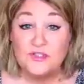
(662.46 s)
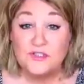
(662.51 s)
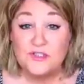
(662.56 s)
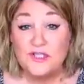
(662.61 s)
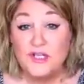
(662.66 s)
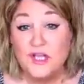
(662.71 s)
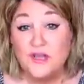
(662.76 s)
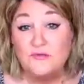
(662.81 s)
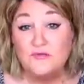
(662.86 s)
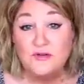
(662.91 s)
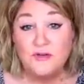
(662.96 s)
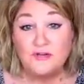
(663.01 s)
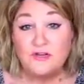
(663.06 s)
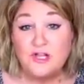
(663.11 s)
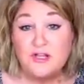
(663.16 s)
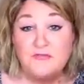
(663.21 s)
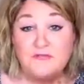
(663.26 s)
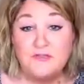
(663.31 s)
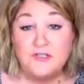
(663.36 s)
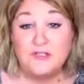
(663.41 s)
No, no,
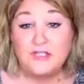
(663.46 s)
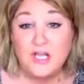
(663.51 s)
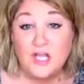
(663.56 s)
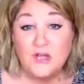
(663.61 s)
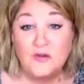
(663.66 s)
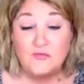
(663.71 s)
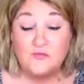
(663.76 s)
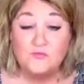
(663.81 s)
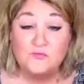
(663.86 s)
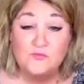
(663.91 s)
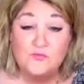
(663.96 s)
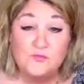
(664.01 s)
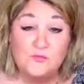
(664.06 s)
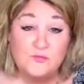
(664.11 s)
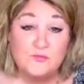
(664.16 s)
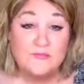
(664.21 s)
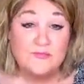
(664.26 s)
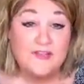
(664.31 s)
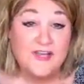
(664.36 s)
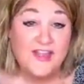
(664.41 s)
no, no, no.
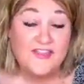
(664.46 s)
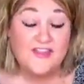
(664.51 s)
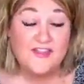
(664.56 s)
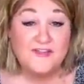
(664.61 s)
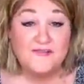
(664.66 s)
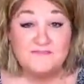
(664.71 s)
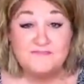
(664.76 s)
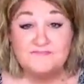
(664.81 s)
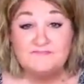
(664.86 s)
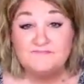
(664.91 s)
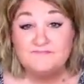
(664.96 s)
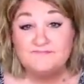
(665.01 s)
Nothing.